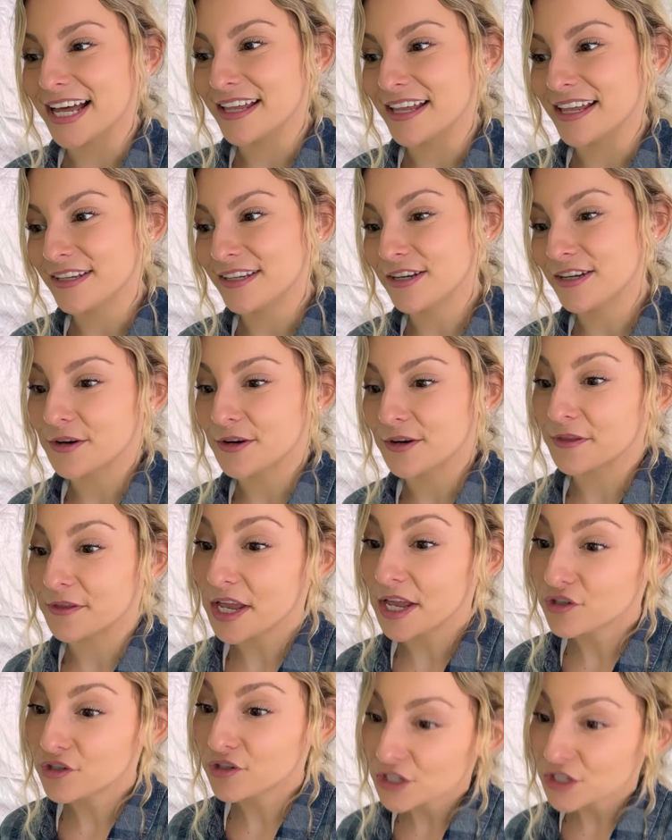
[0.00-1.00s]
you know,
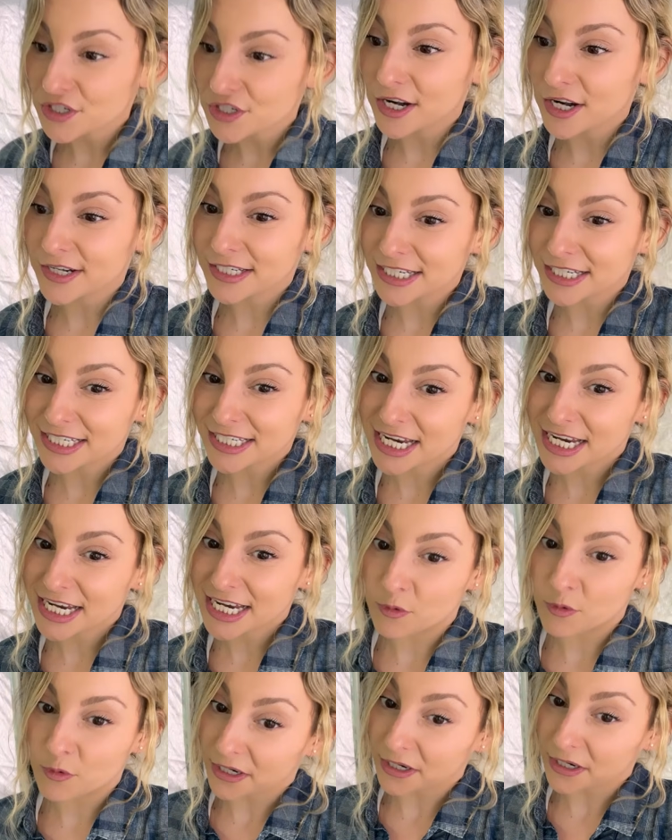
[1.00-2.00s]
then she'll start to take
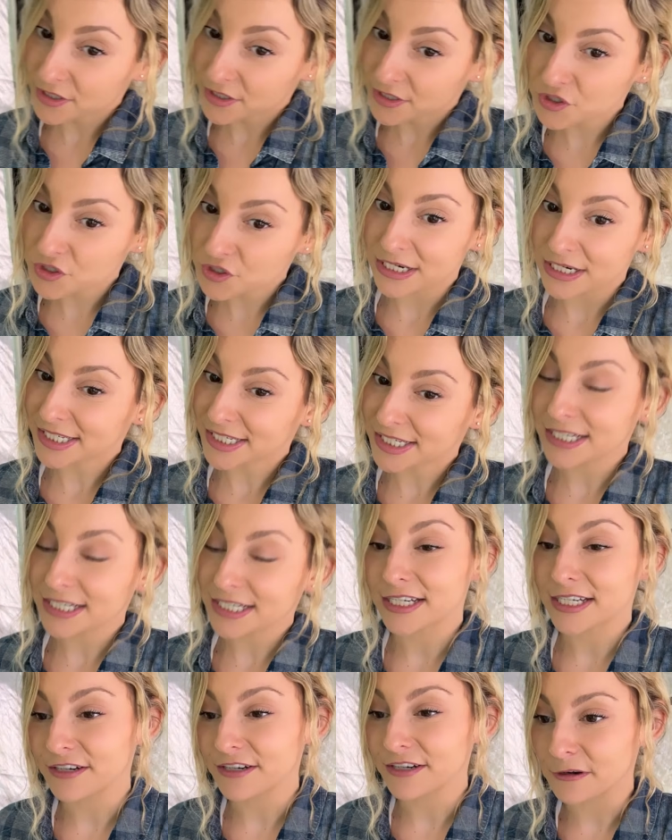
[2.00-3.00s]
more interest into
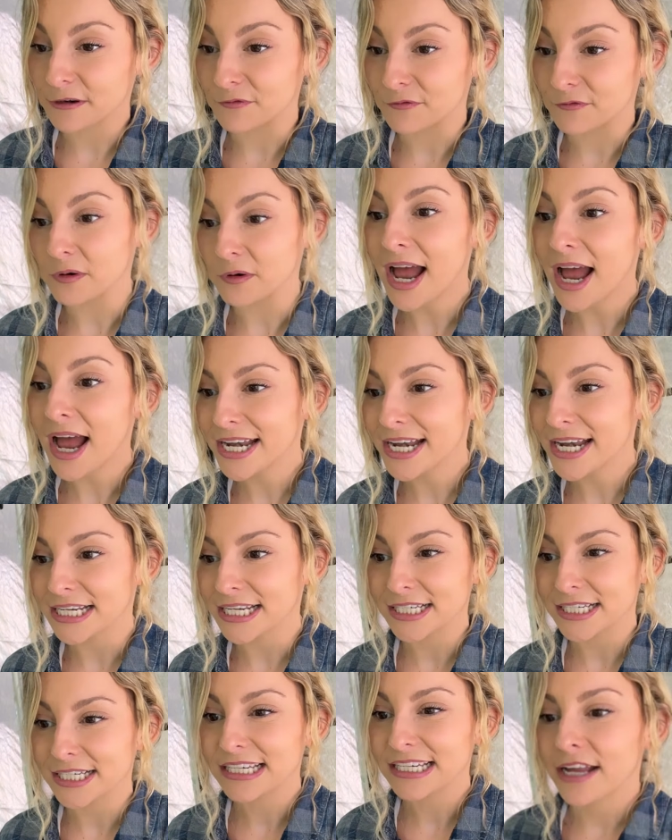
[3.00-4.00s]
different varieties,